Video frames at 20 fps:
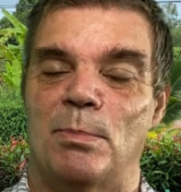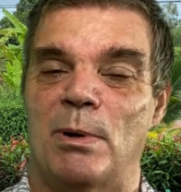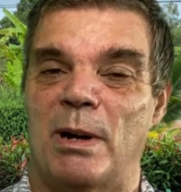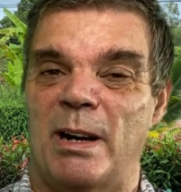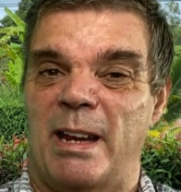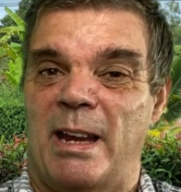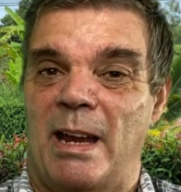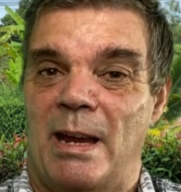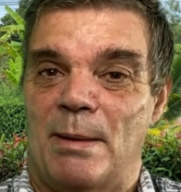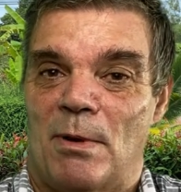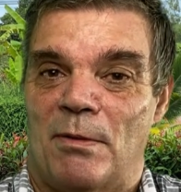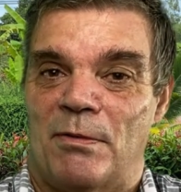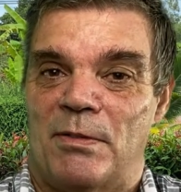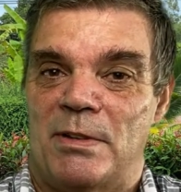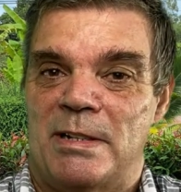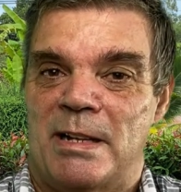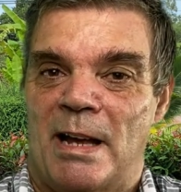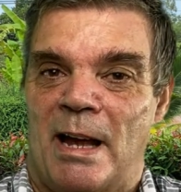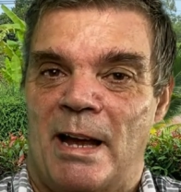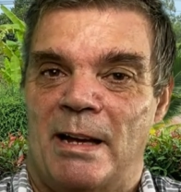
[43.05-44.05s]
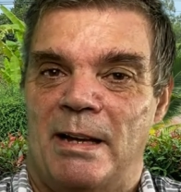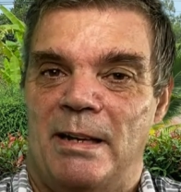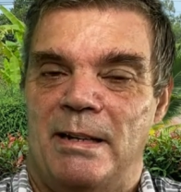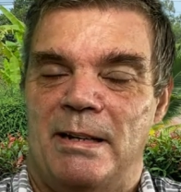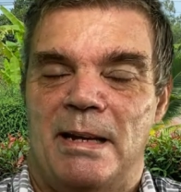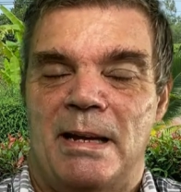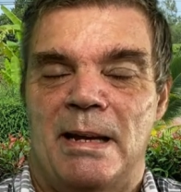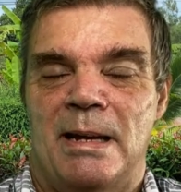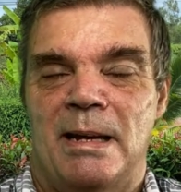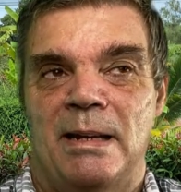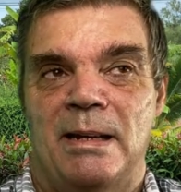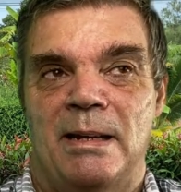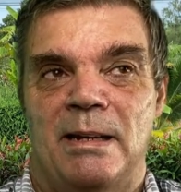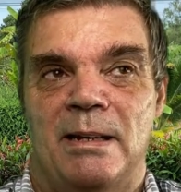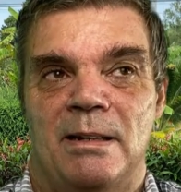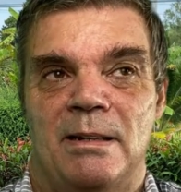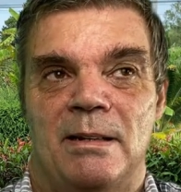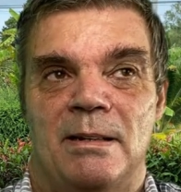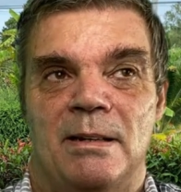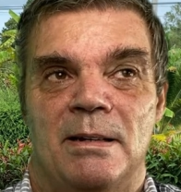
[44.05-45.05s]
But I came off the diet
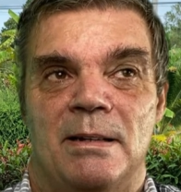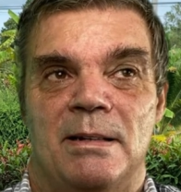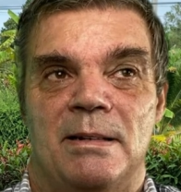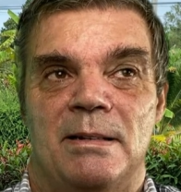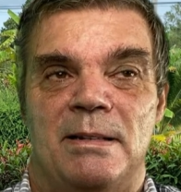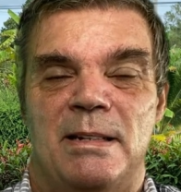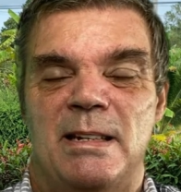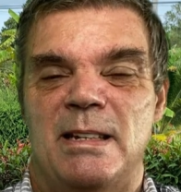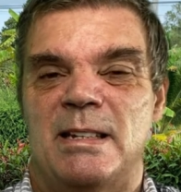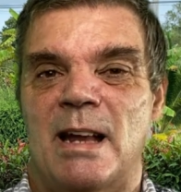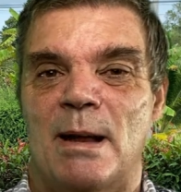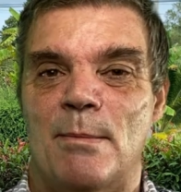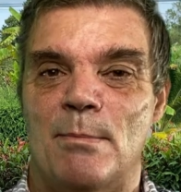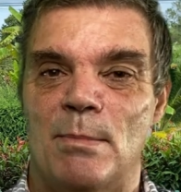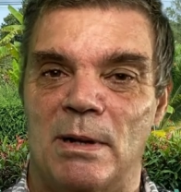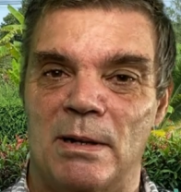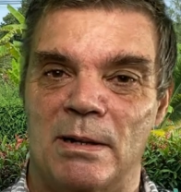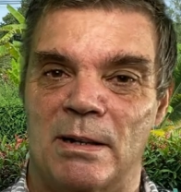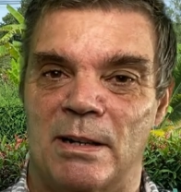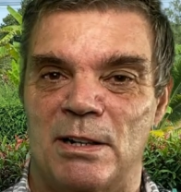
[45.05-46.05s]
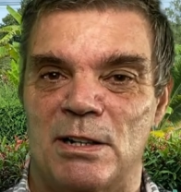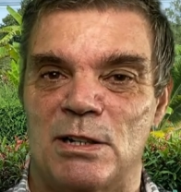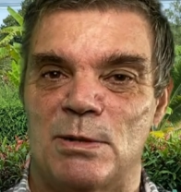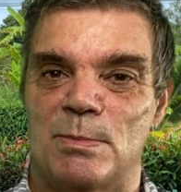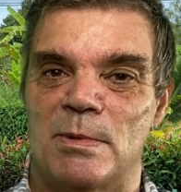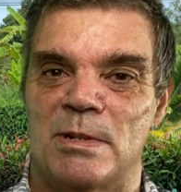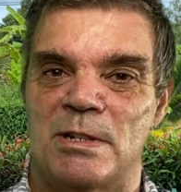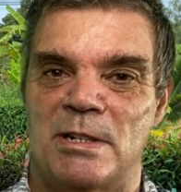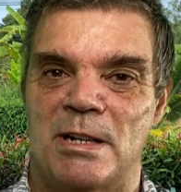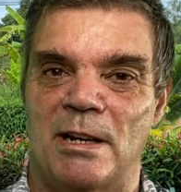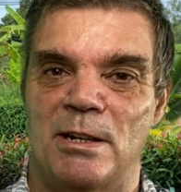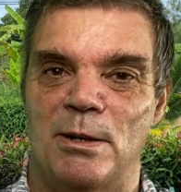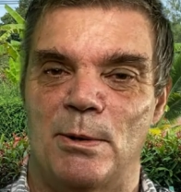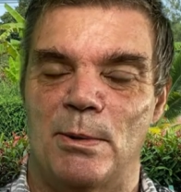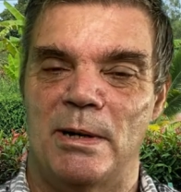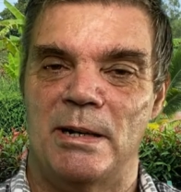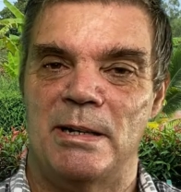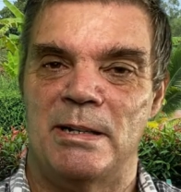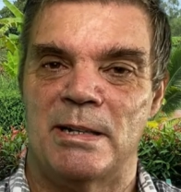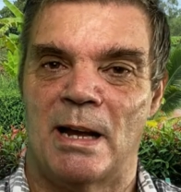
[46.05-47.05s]
in December, Christmas,
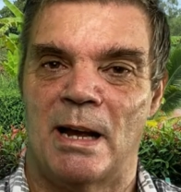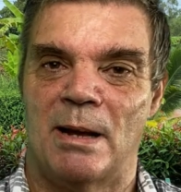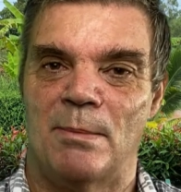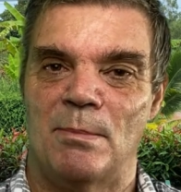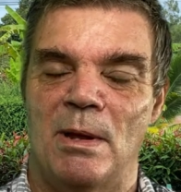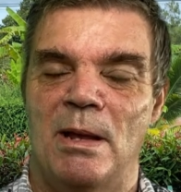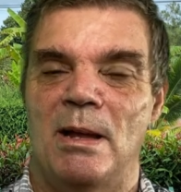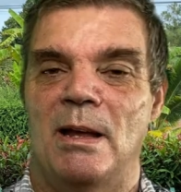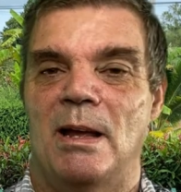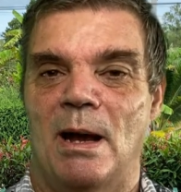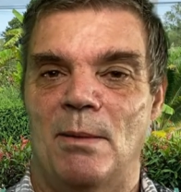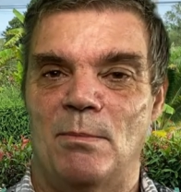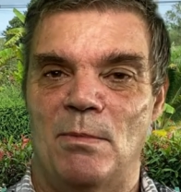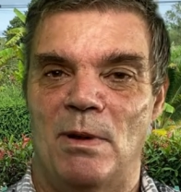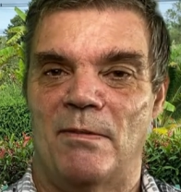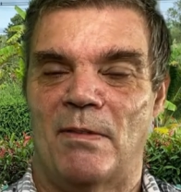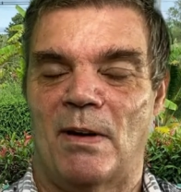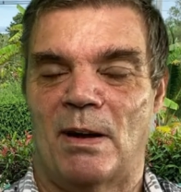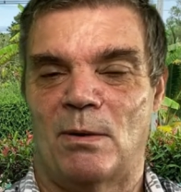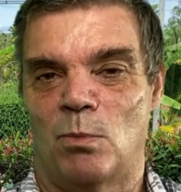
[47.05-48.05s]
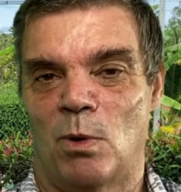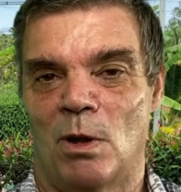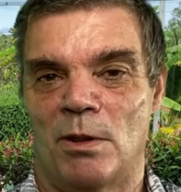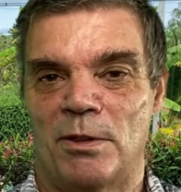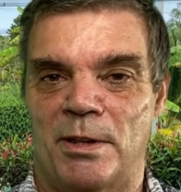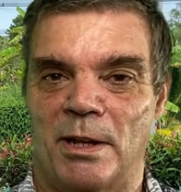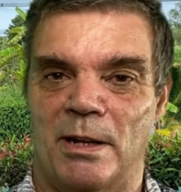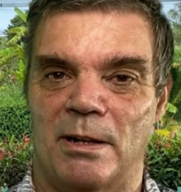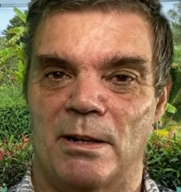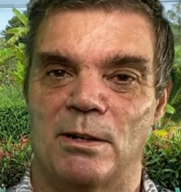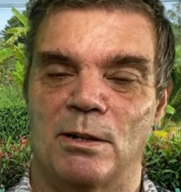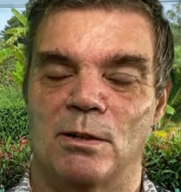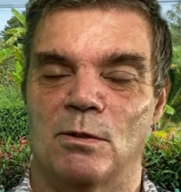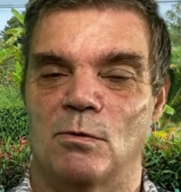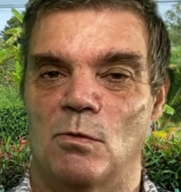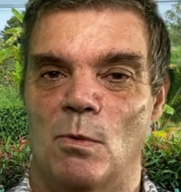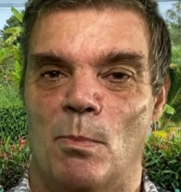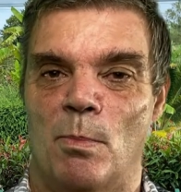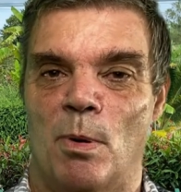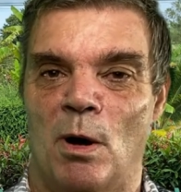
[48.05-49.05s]
January time, and we've had one thing to another.
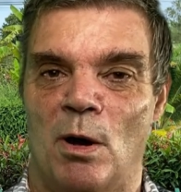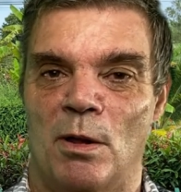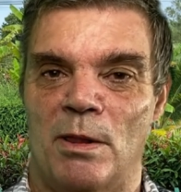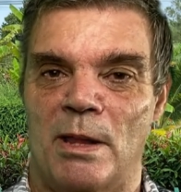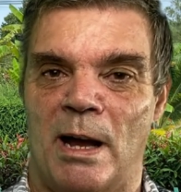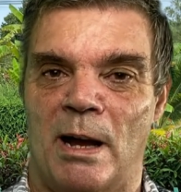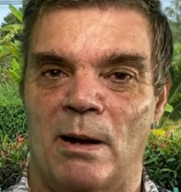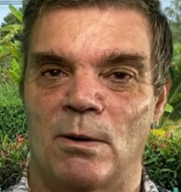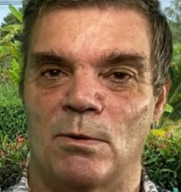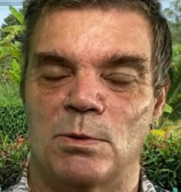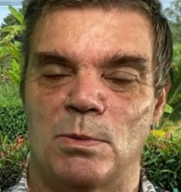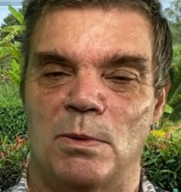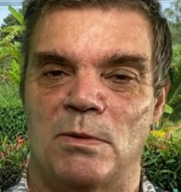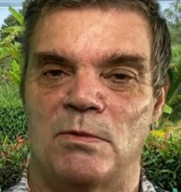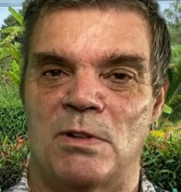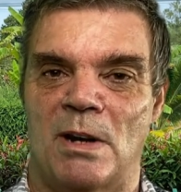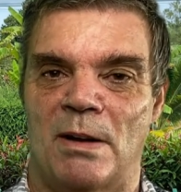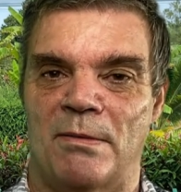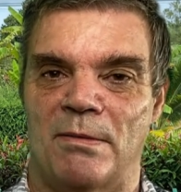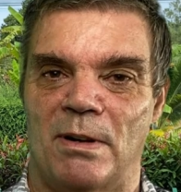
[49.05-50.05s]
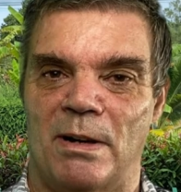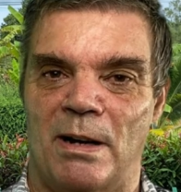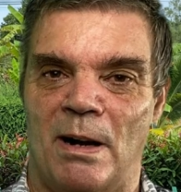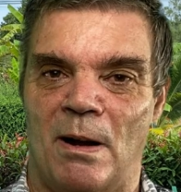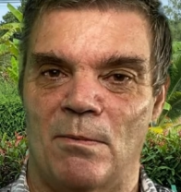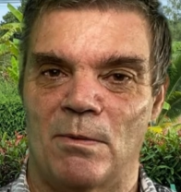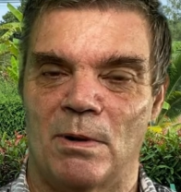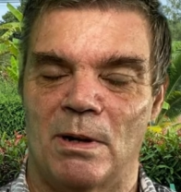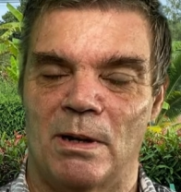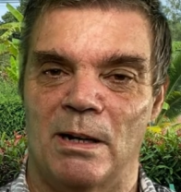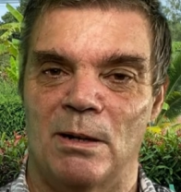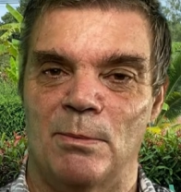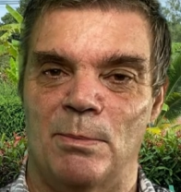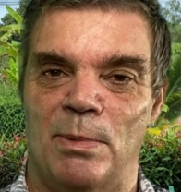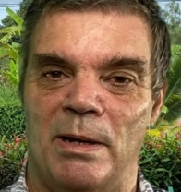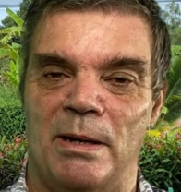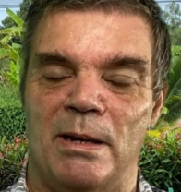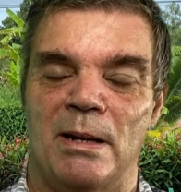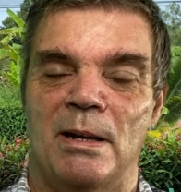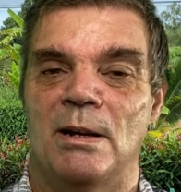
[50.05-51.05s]
We bought the house, we've traveled around a little
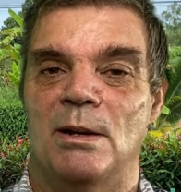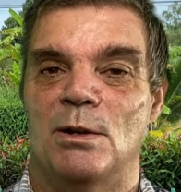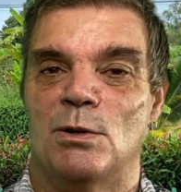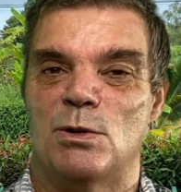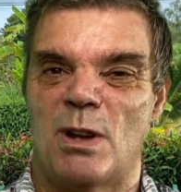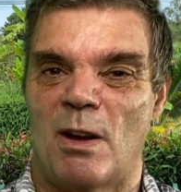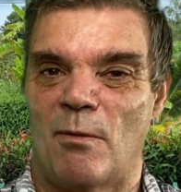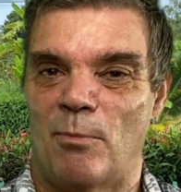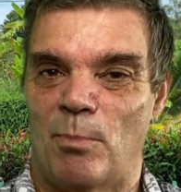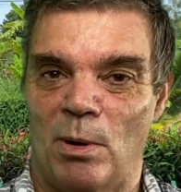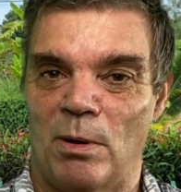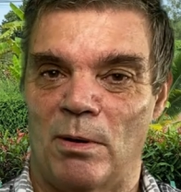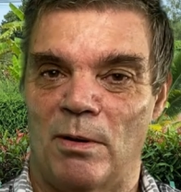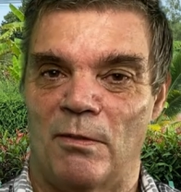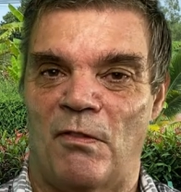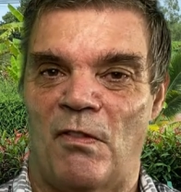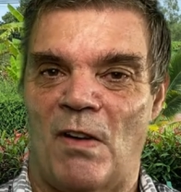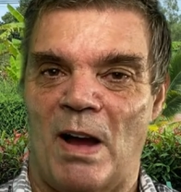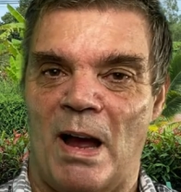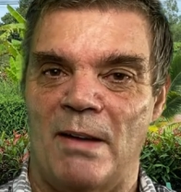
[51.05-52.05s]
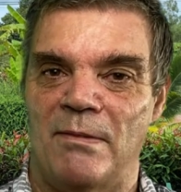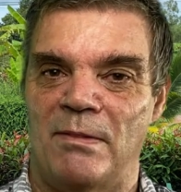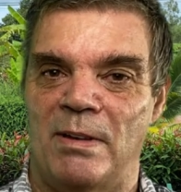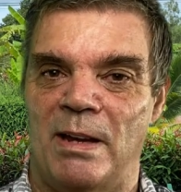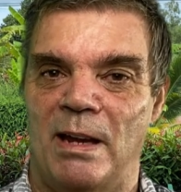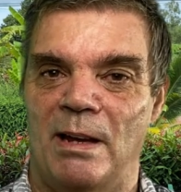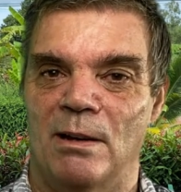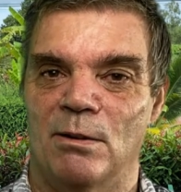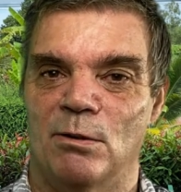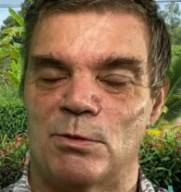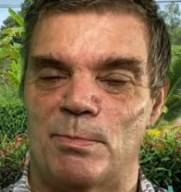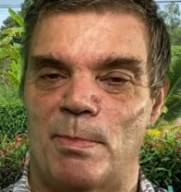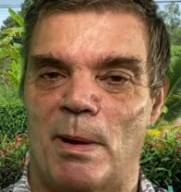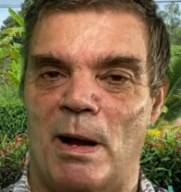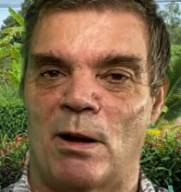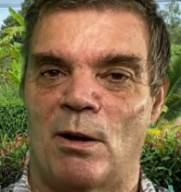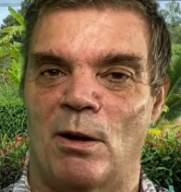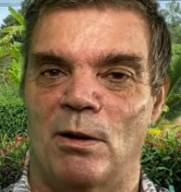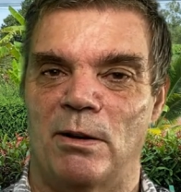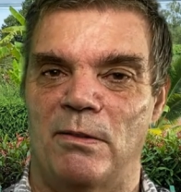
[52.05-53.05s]
bit, so I've put 5 kilos
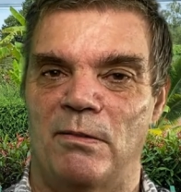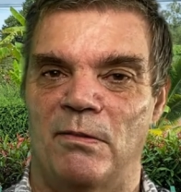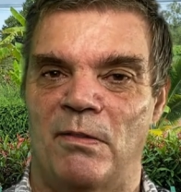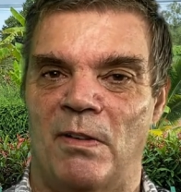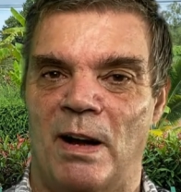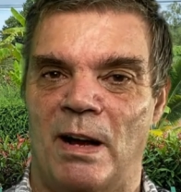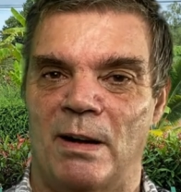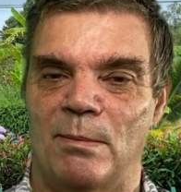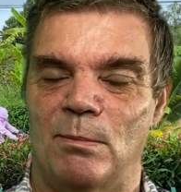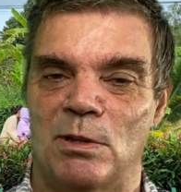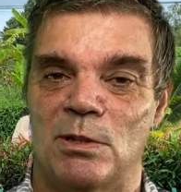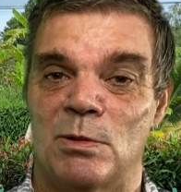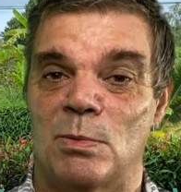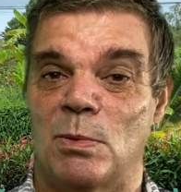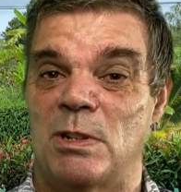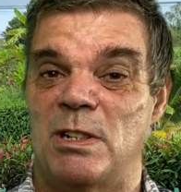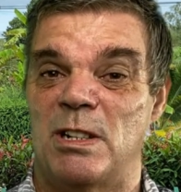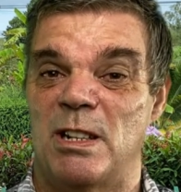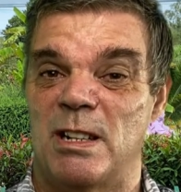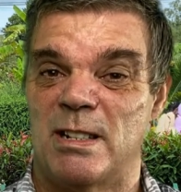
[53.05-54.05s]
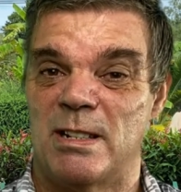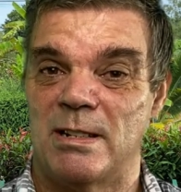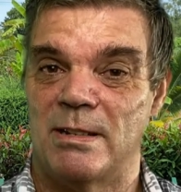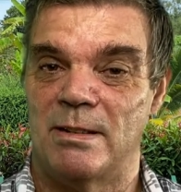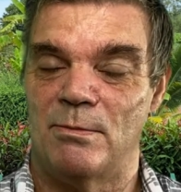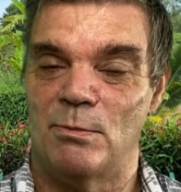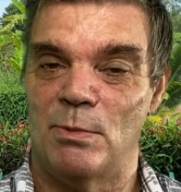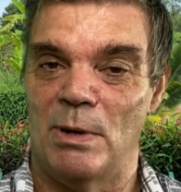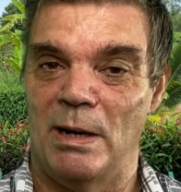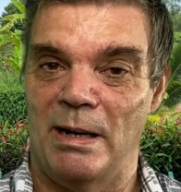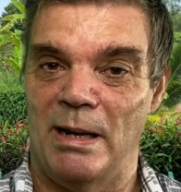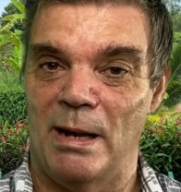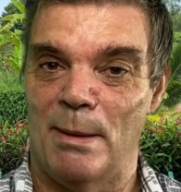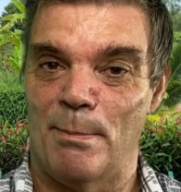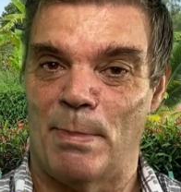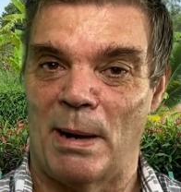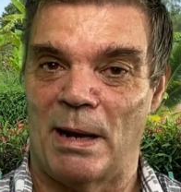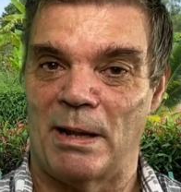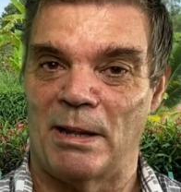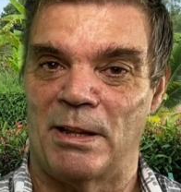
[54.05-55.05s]
back on in 5 months, which isn't really a
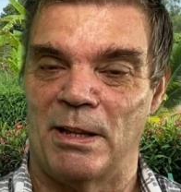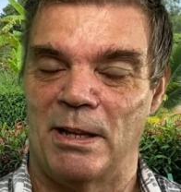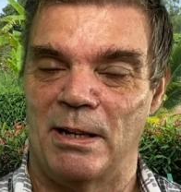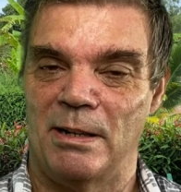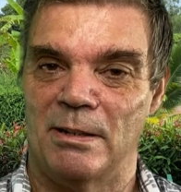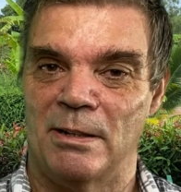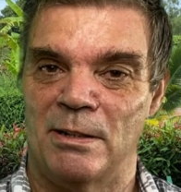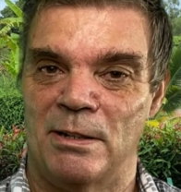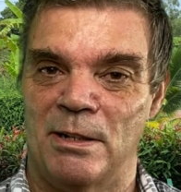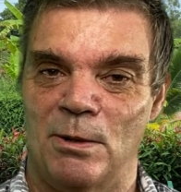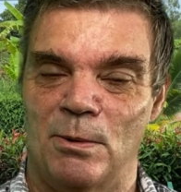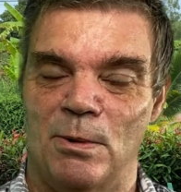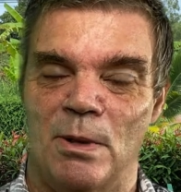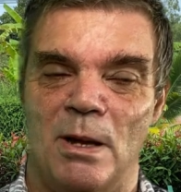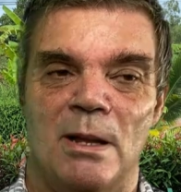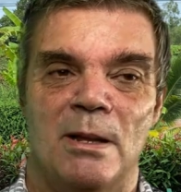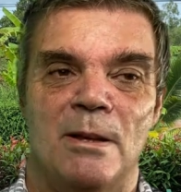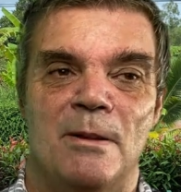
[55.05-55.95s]
bad thing to do.